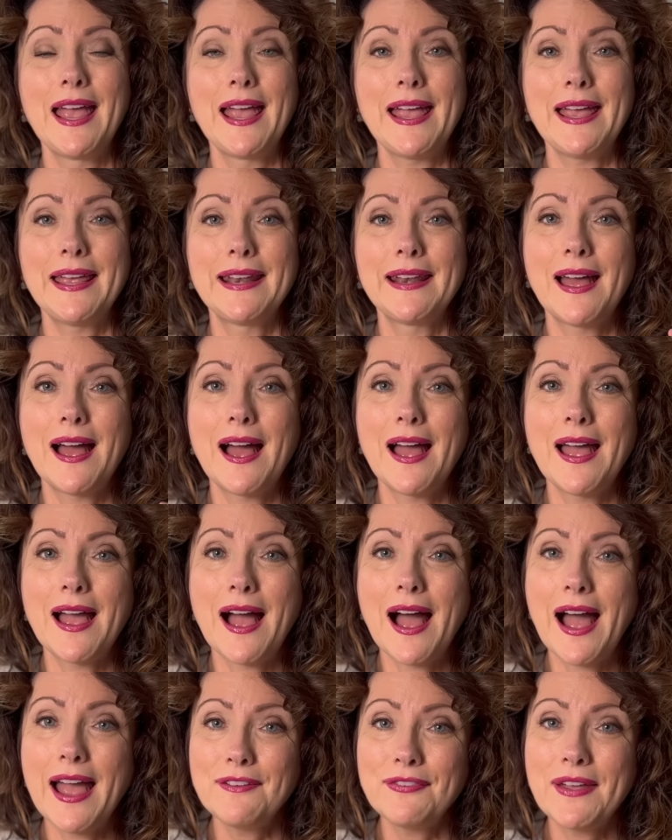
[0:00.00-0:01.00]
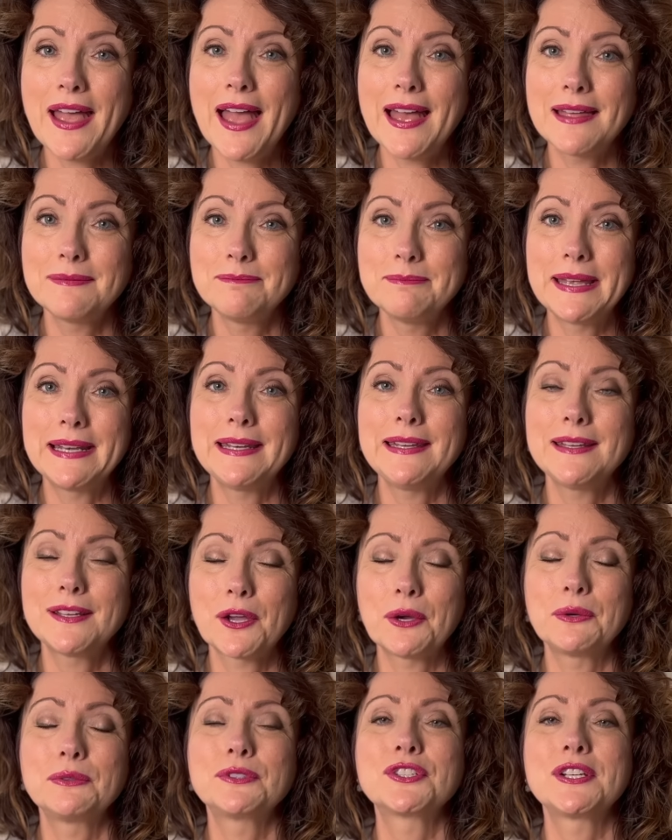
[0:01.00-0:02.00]
And I've had many
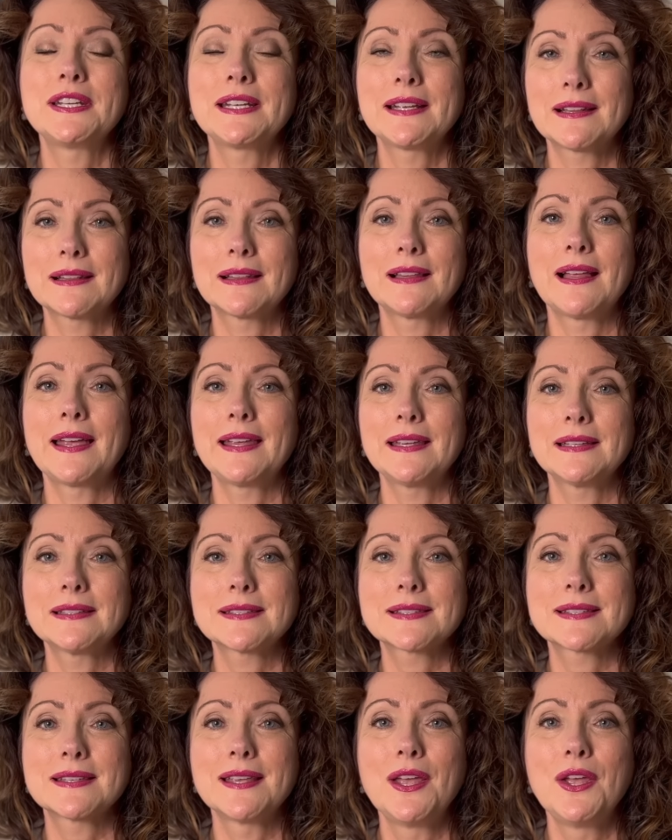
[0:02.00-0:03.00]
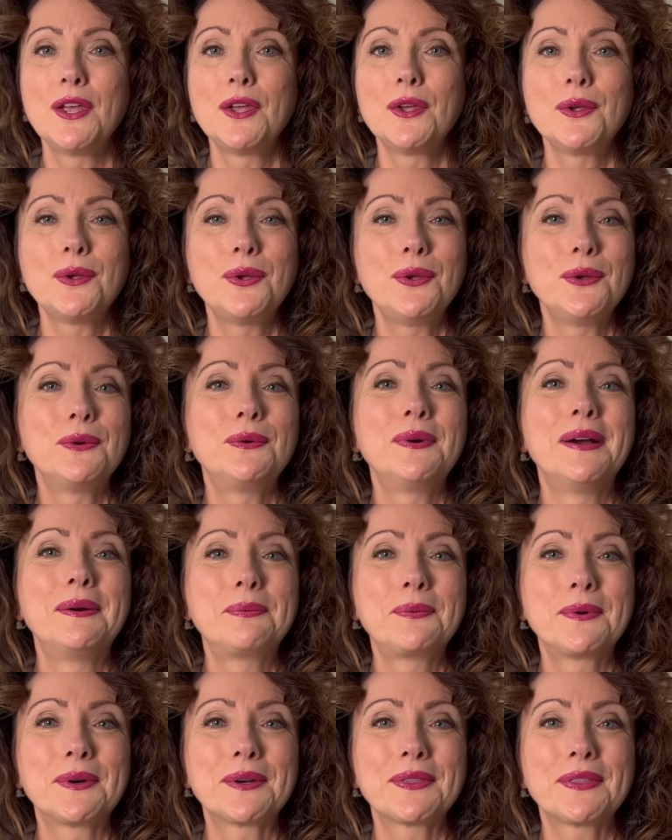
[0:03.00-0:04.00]
coaching clients who
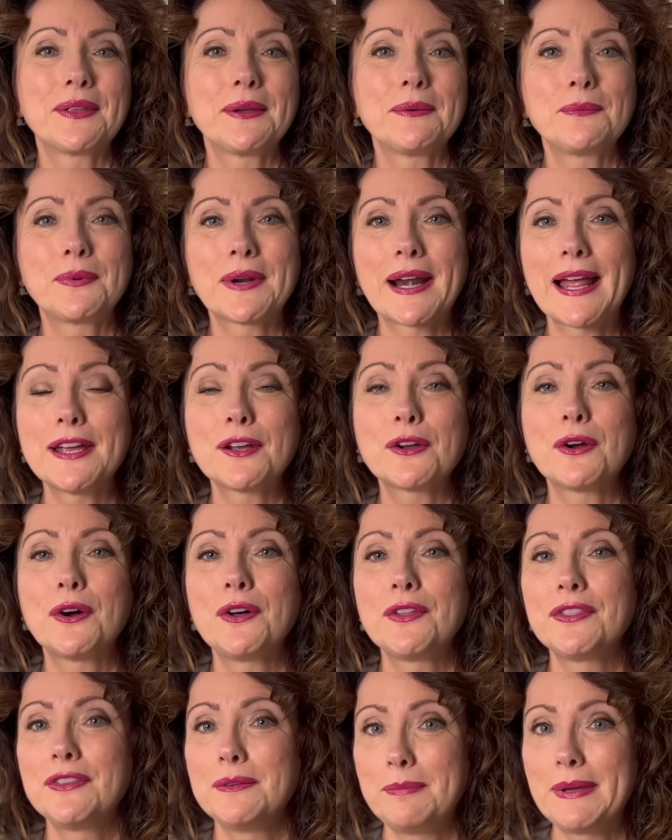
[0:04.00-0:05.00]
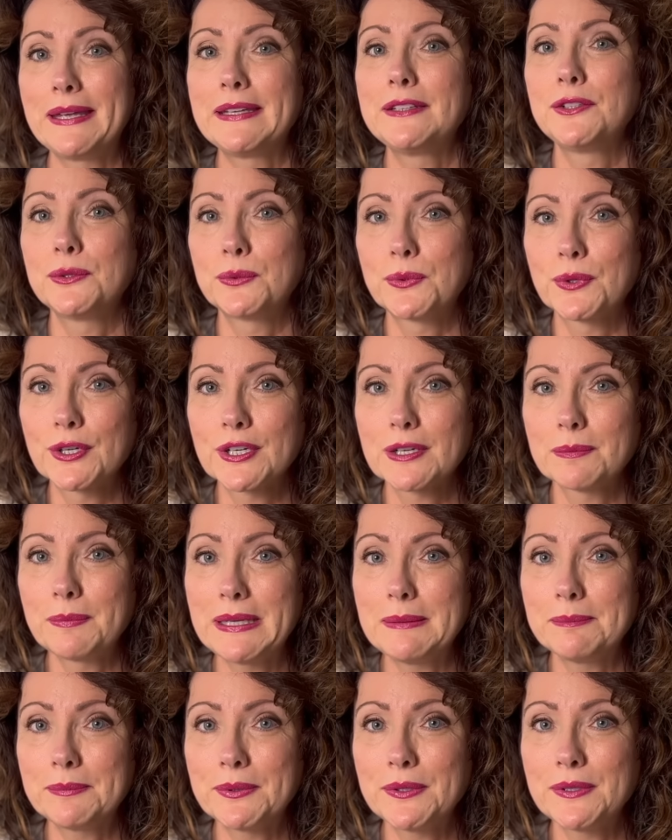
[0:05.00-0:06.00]
were what I call the bed to work
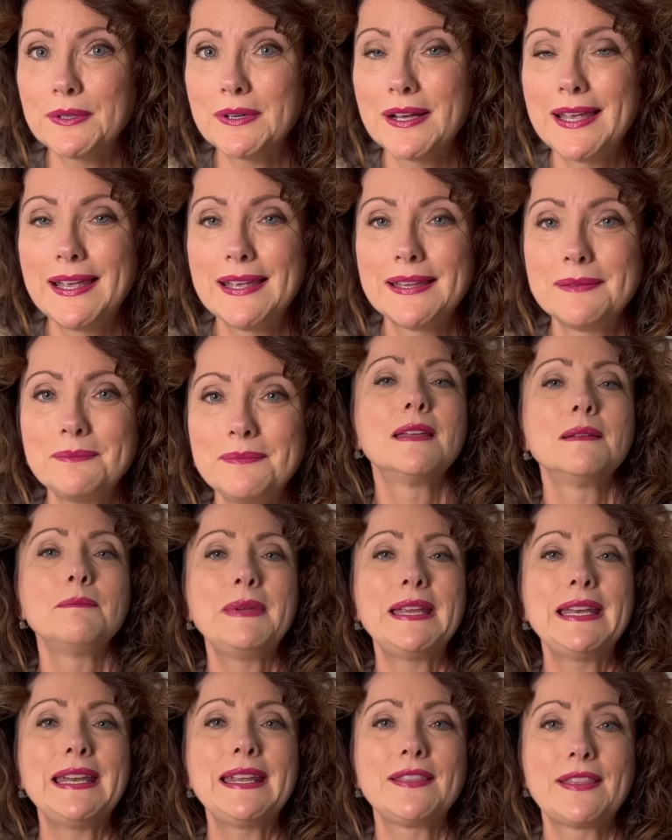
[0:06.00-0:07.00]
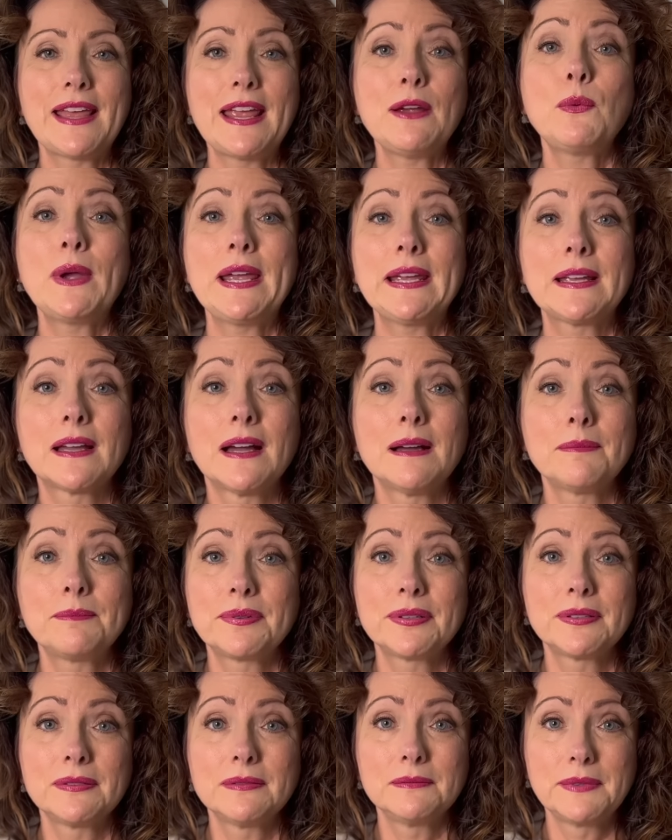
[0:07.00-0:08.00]
people, meaning they wake up
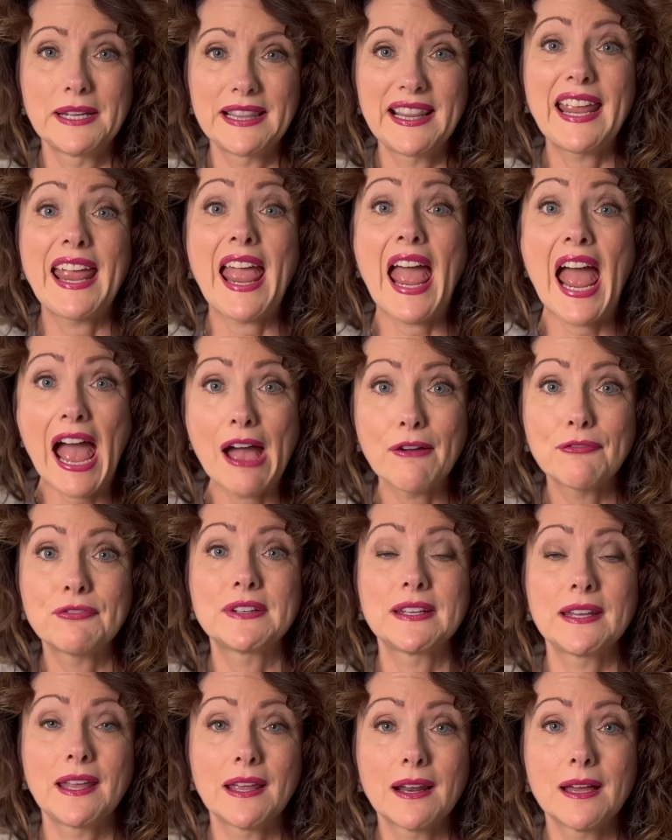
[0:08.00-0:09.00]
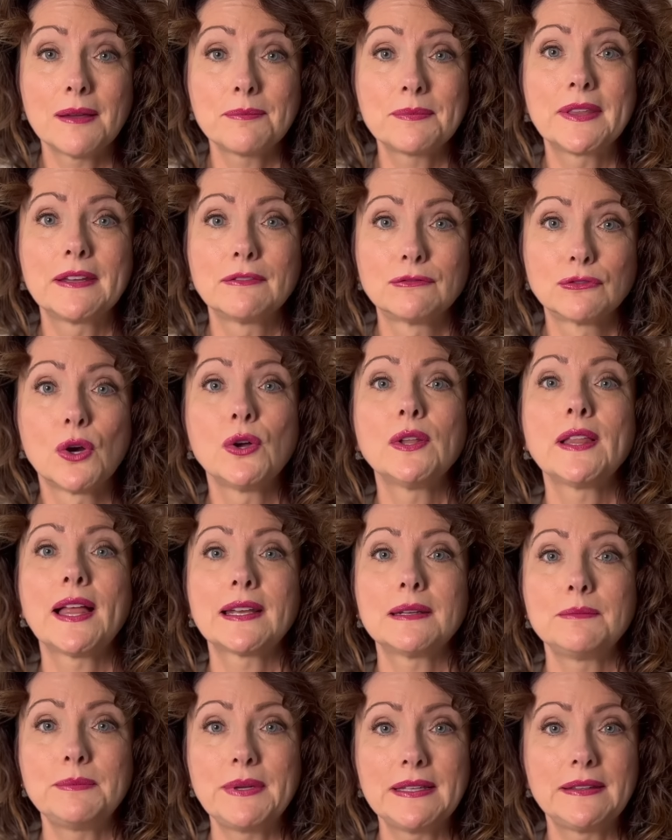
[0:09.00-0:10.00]
when they have to get up, they roll out
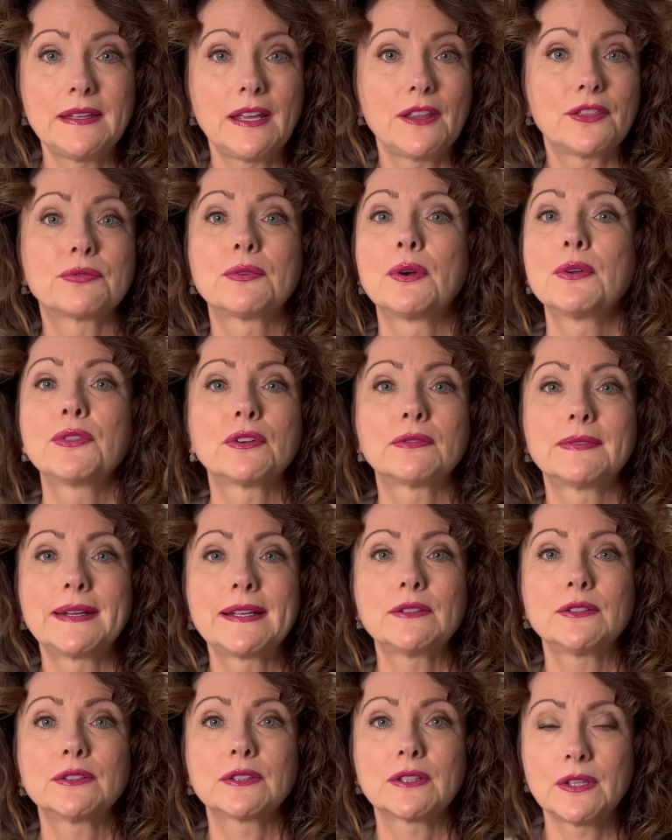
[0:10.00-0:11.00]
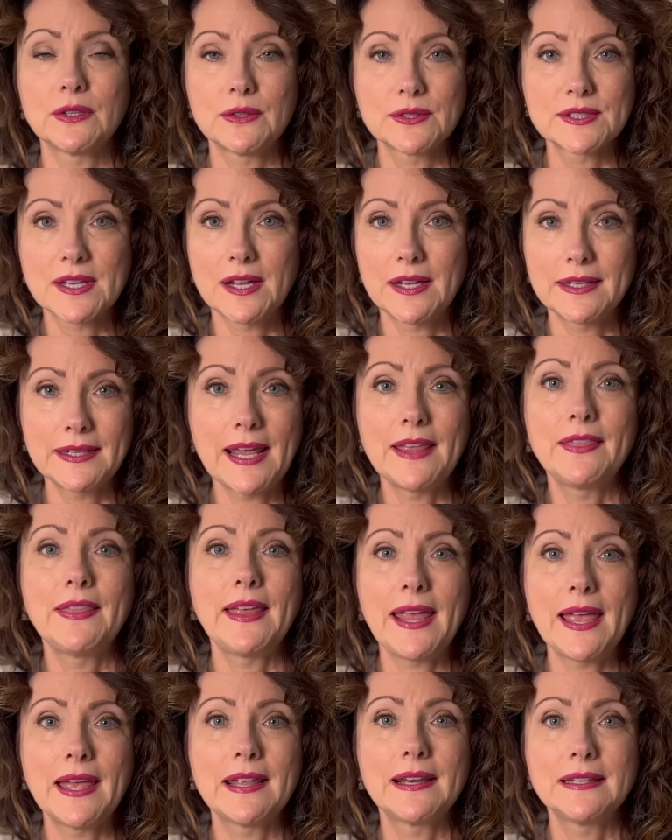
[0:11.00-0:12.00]
of bed, they throw their wrinkled clothes on, and they
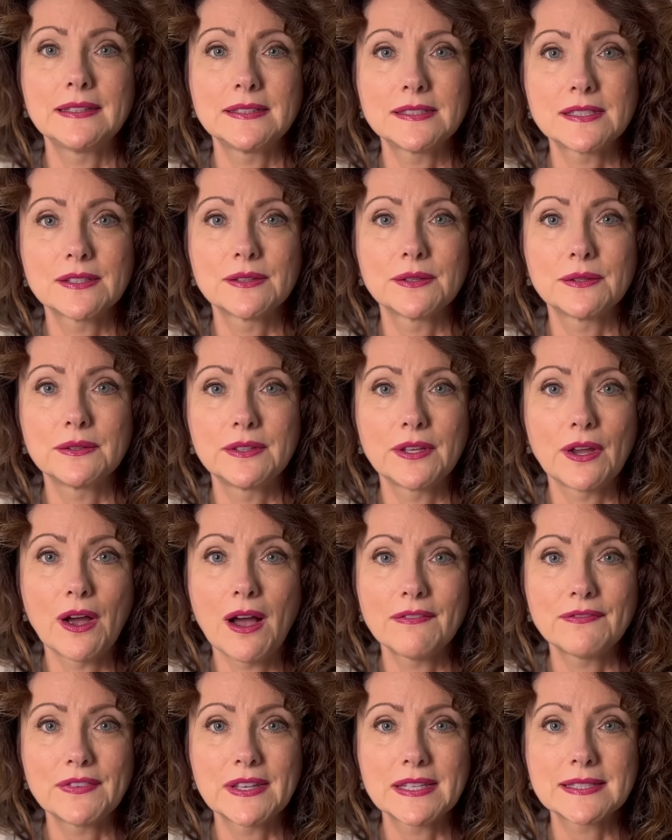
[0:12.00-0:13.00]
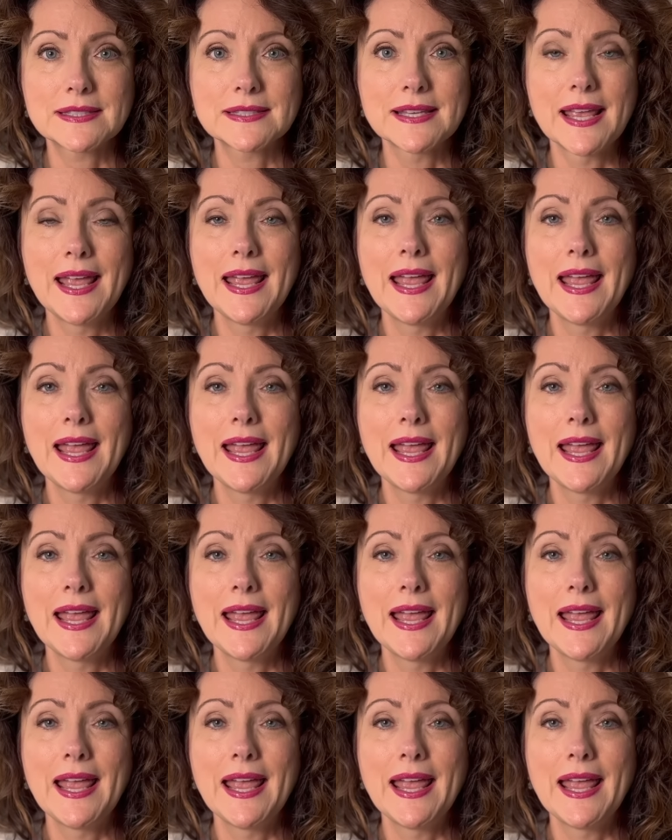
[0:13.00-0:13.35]
head into the office.